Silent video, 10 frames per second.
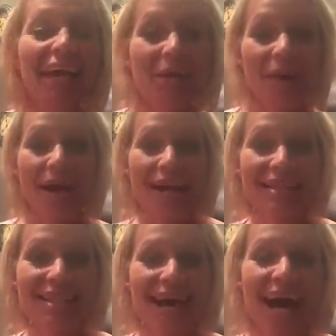
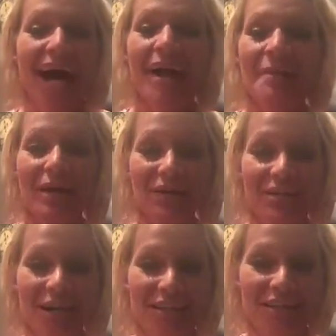anyways I'm here to
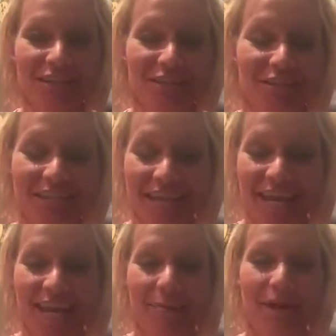talk to you
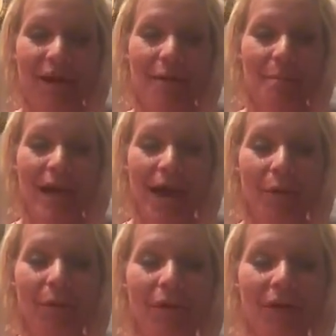today about
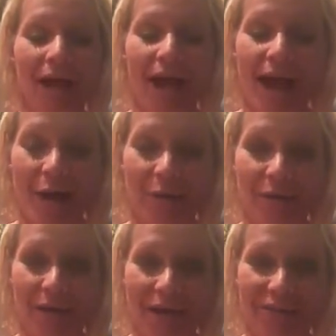power hour